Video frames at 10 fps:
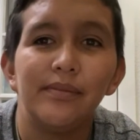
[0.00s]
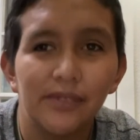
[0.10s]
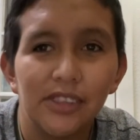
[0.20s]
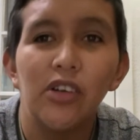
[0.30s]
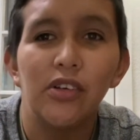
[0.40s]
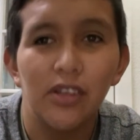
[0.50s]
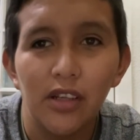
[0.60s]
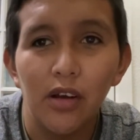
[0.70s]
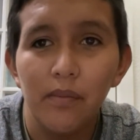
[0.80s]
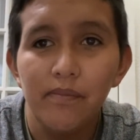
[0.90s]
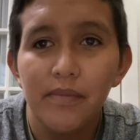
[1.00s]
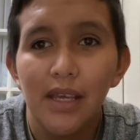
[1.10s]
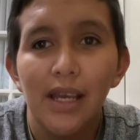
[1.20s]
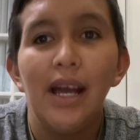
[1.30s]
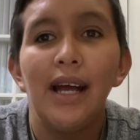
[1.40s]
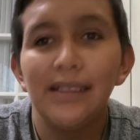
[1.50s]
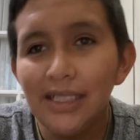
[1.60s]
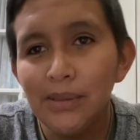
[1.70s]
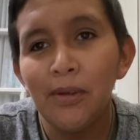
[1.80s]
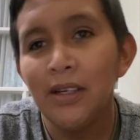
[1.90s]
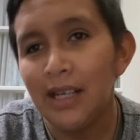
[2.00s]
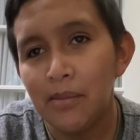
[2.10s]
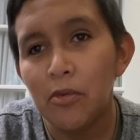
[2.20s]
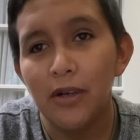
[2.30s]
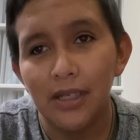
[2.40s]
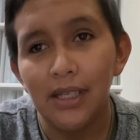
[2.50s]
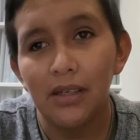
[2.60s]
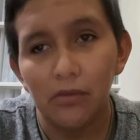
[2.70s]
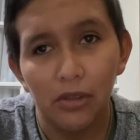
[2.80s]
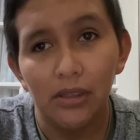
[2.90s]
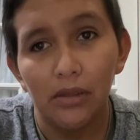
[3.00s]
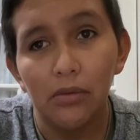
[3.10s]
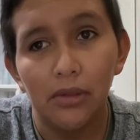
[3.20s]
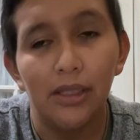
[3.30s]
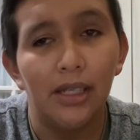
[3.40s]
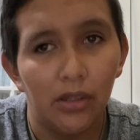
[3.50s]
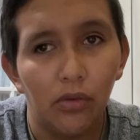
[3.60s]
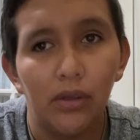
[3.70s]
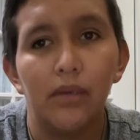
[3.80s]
So, you know, at this point, I'm already getting really, really annoyed.